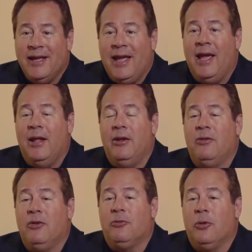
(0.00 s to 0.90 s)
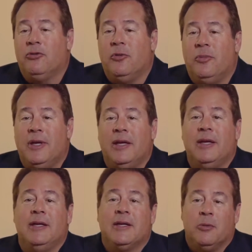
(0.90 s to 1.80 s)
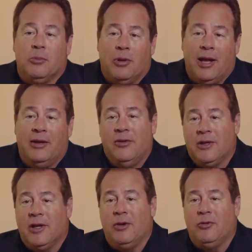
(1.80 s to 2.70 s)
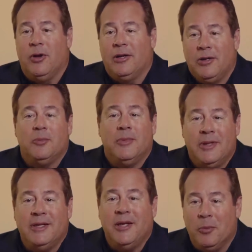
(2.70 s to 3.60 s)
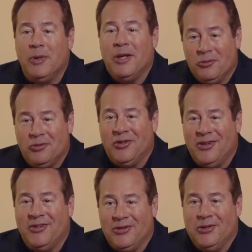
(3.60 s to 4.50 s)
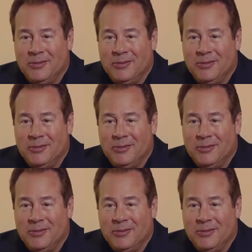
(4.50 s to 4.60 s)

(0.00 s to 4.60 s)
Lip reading: and they're supposed to be compliant to the contract? It'll be interesting to see.